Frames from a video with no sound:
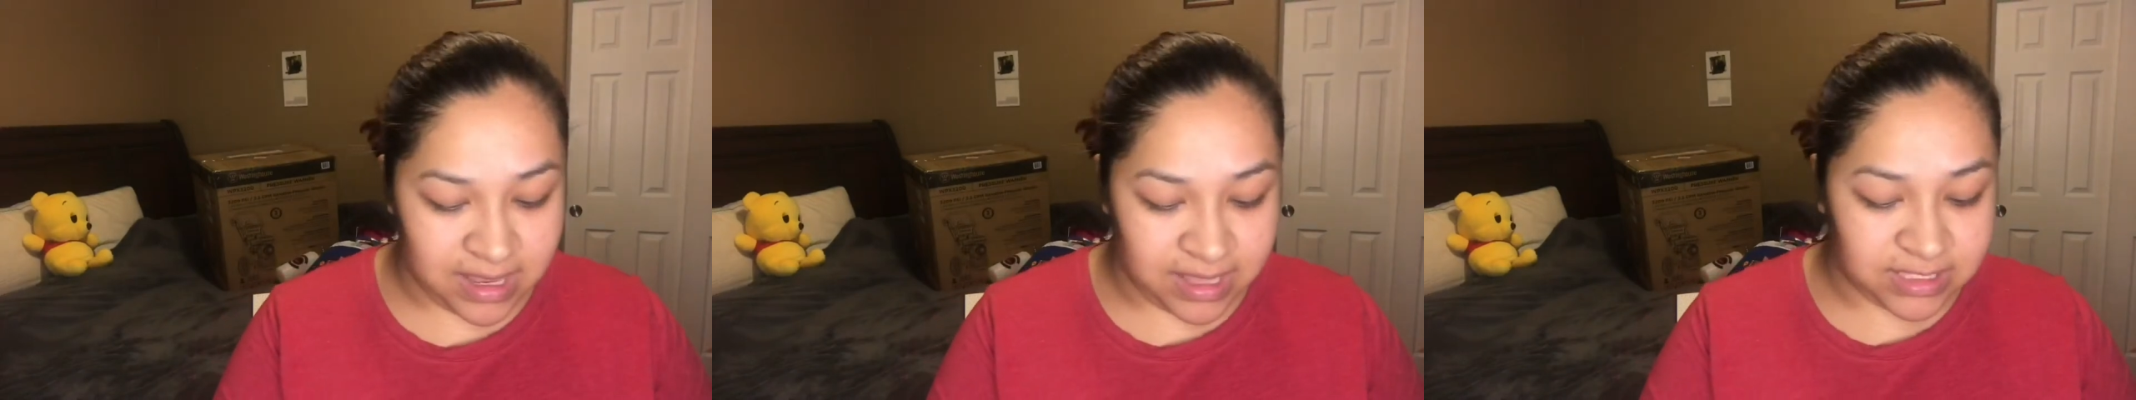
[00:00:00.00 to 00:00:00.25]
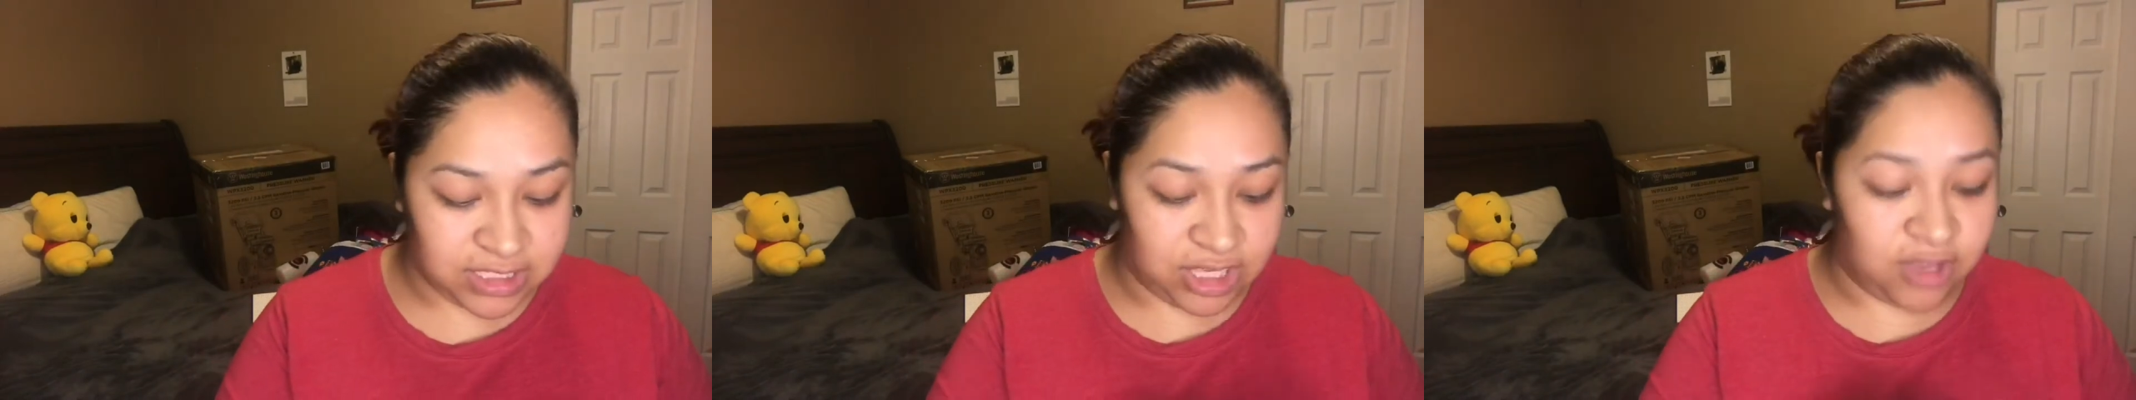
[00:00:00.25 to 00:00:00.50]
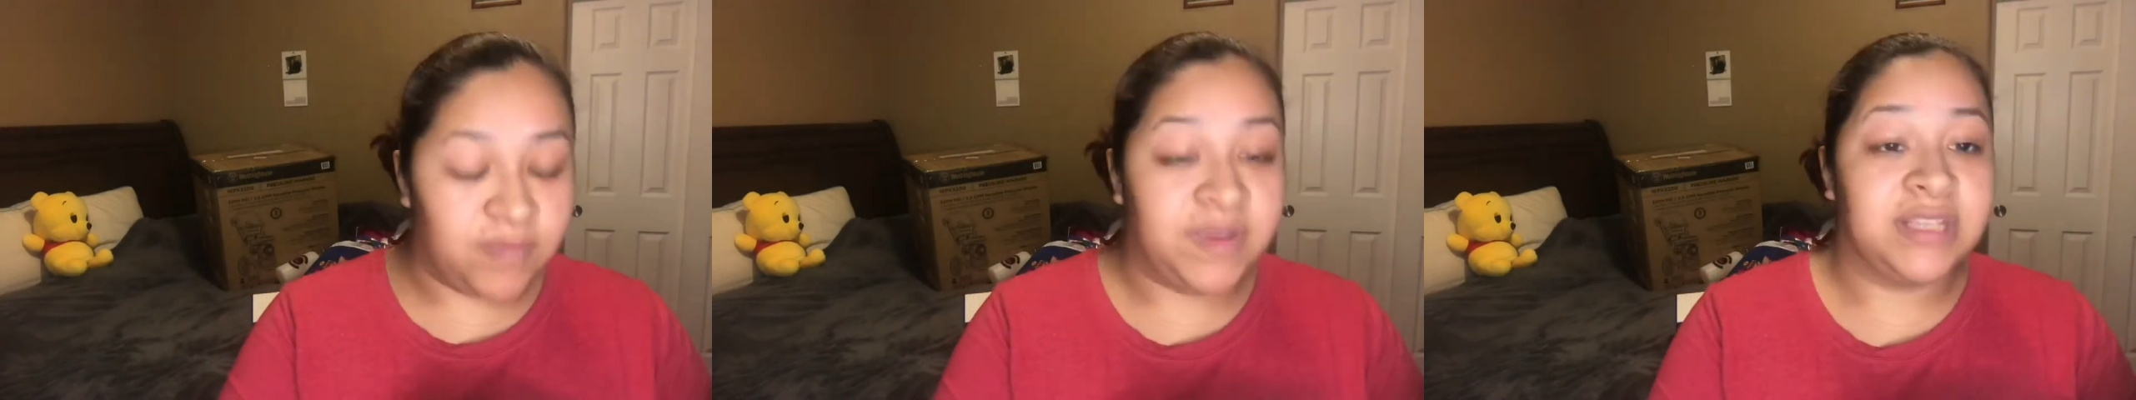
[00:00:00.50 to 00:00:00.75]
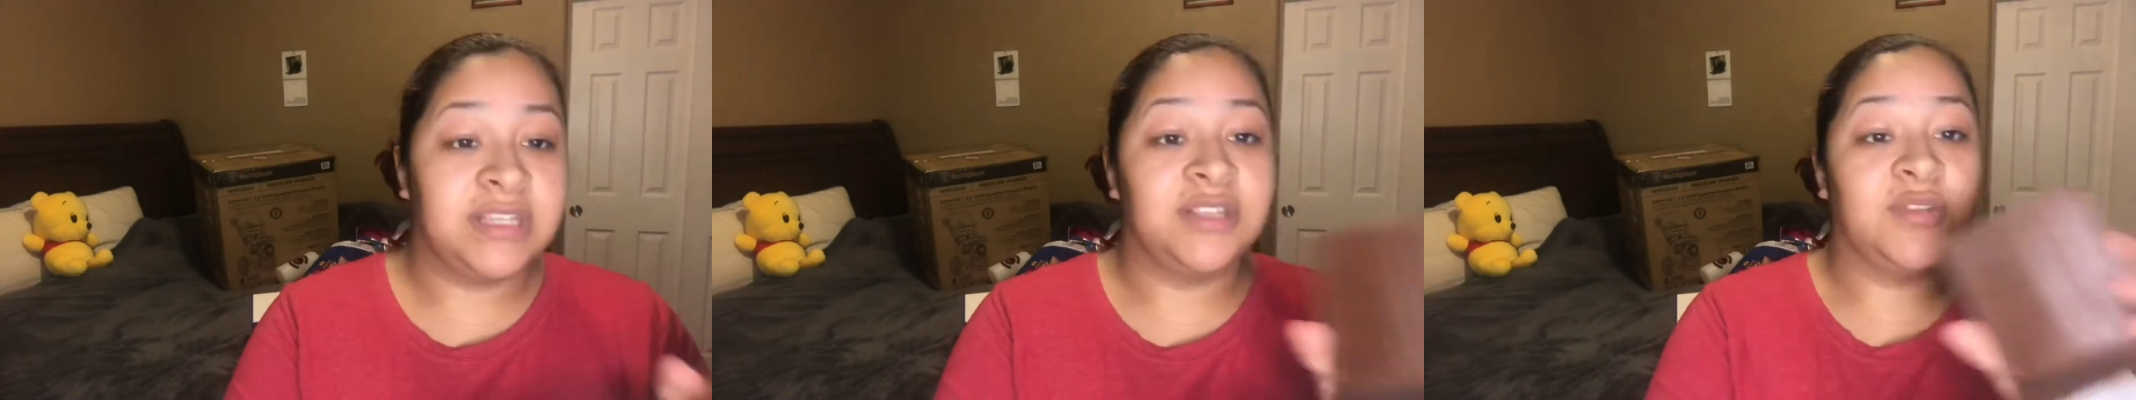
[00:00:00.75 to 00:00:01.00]
it's cute
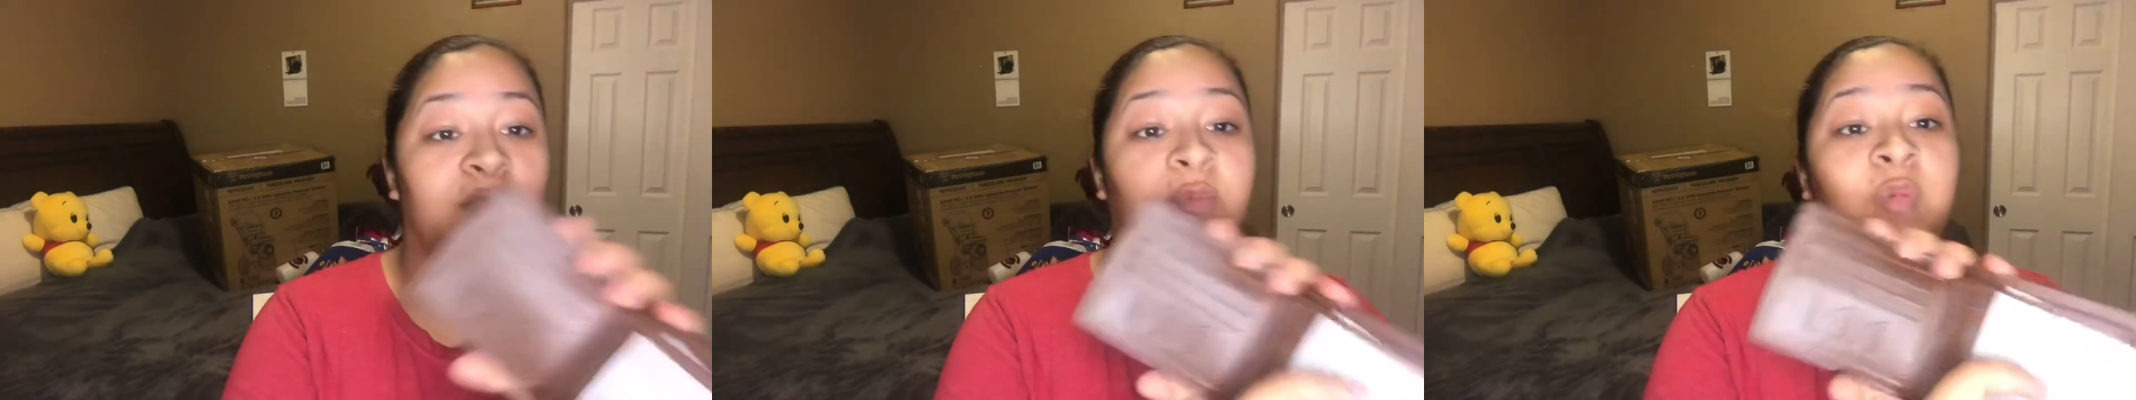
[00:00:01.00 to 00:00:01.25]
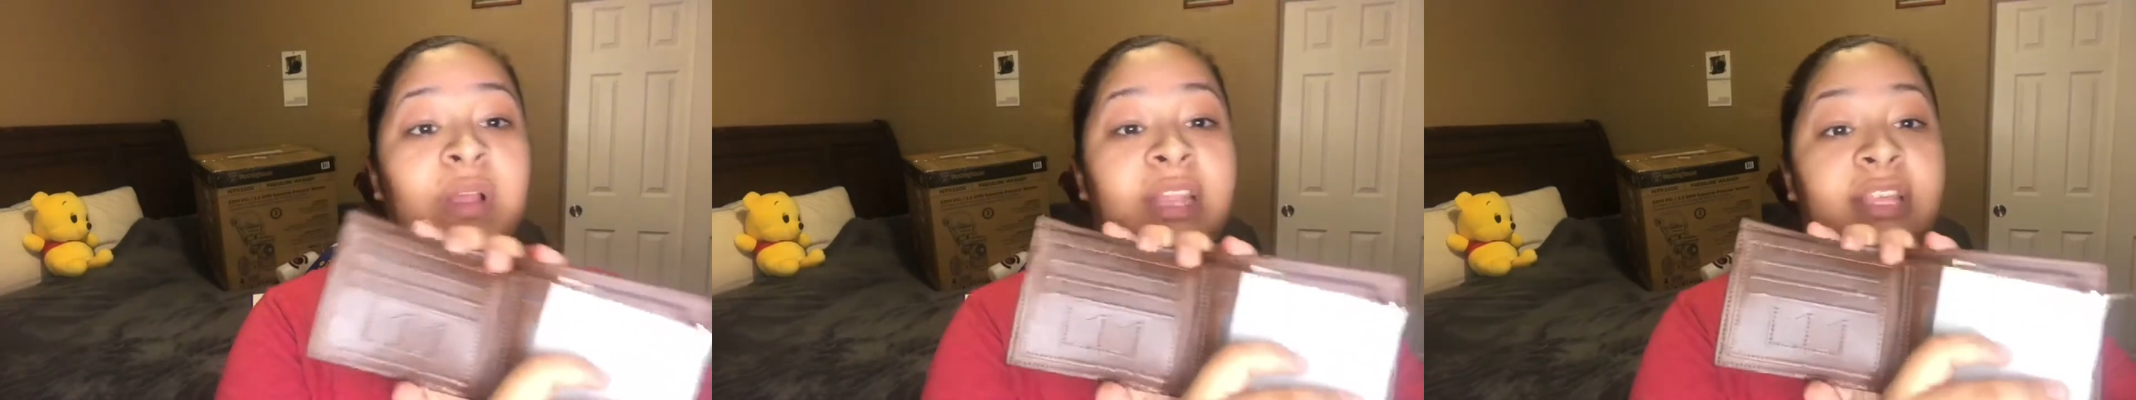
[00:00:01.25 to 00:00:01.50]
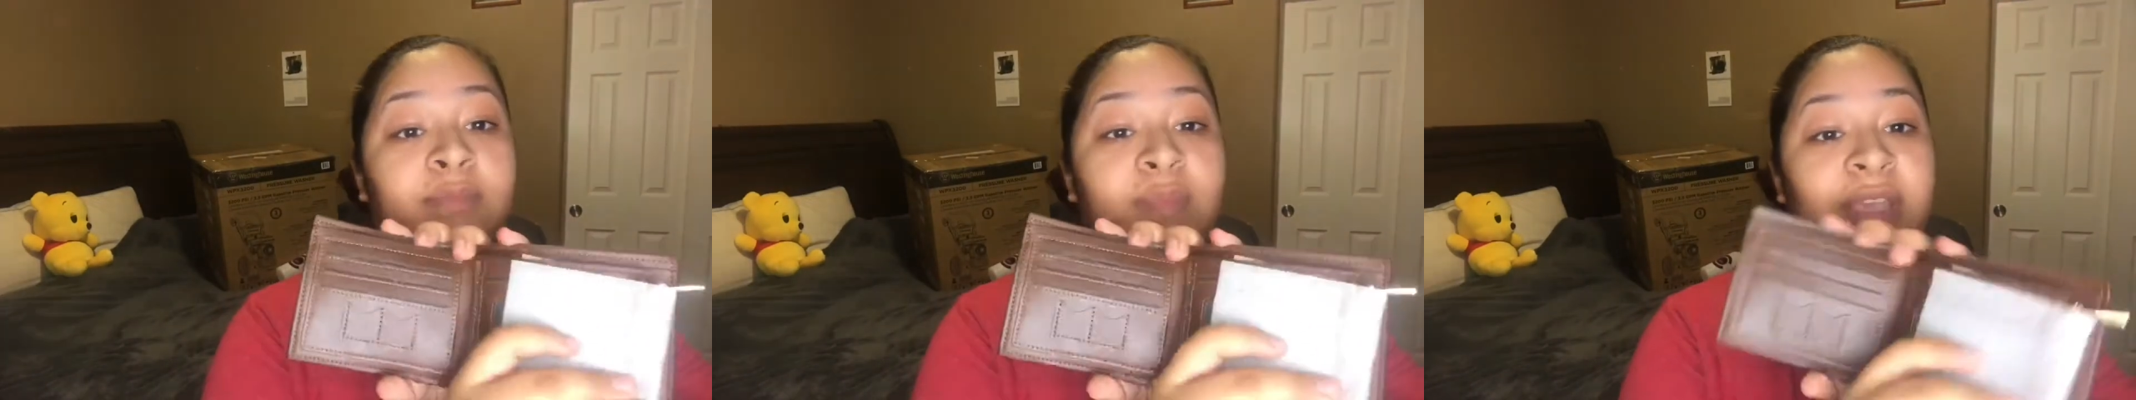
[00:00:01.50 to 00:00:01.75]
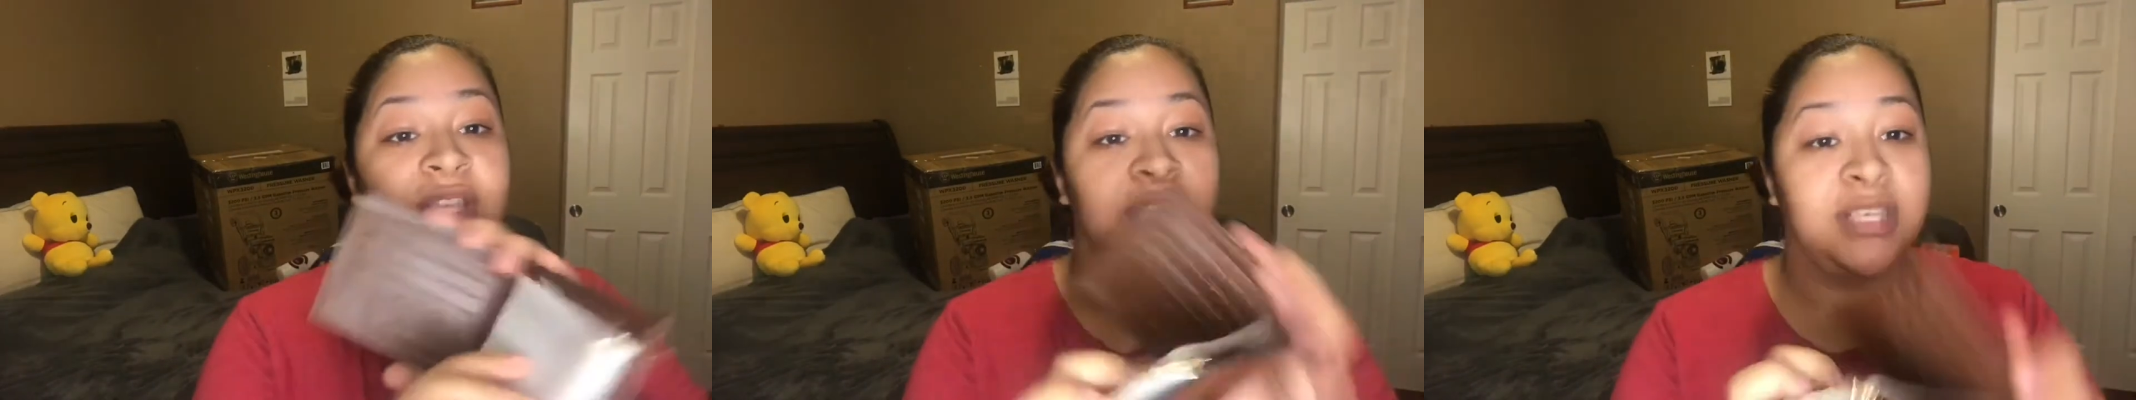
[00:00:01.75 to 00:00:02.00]
because it's really
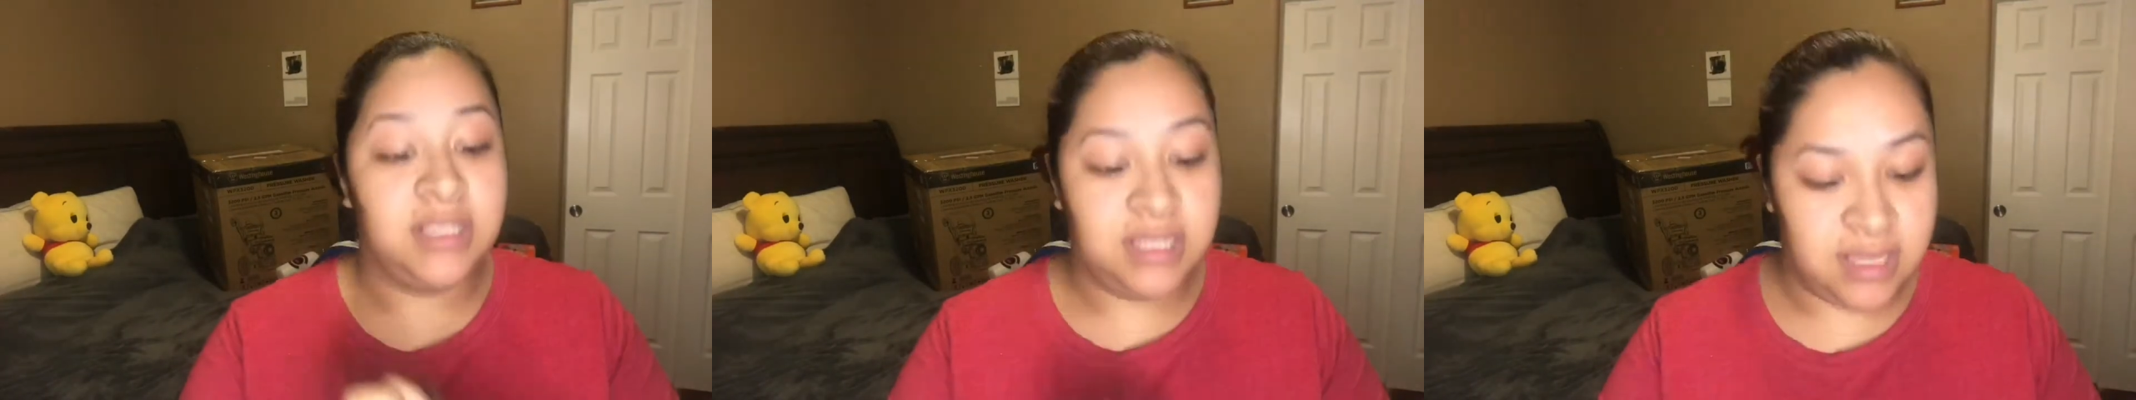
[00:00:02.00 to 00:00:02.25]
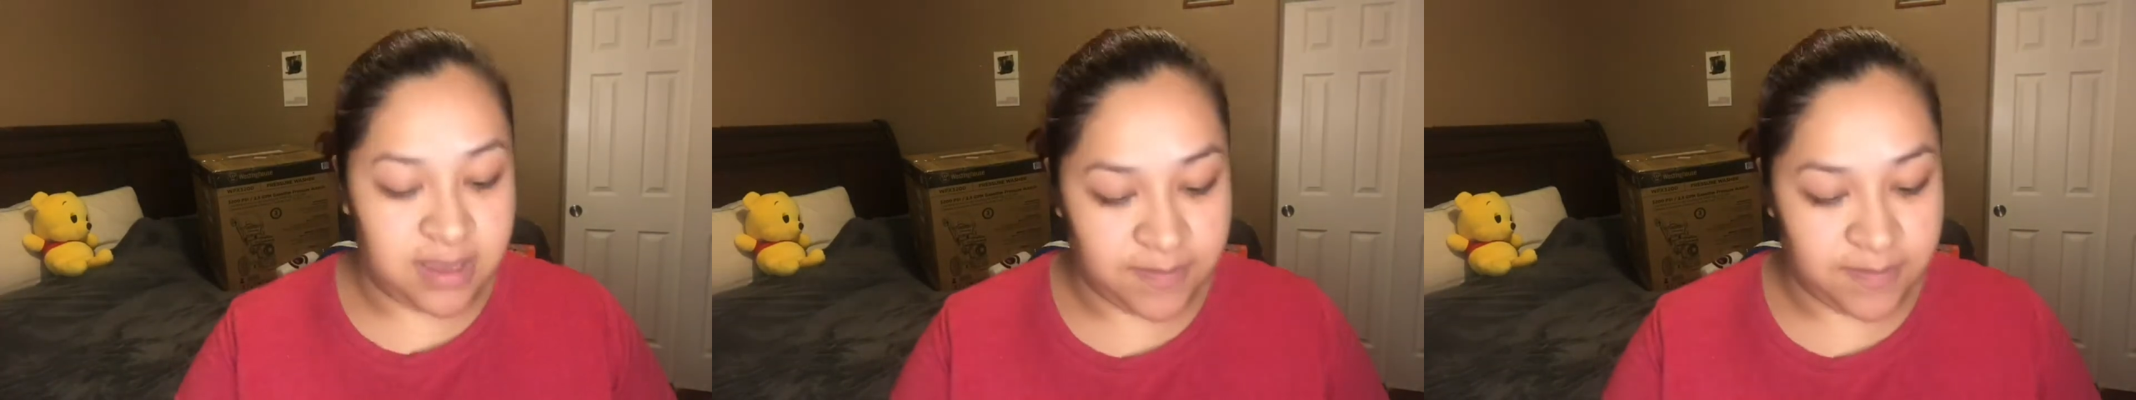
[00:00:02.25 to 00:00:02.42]
spacious.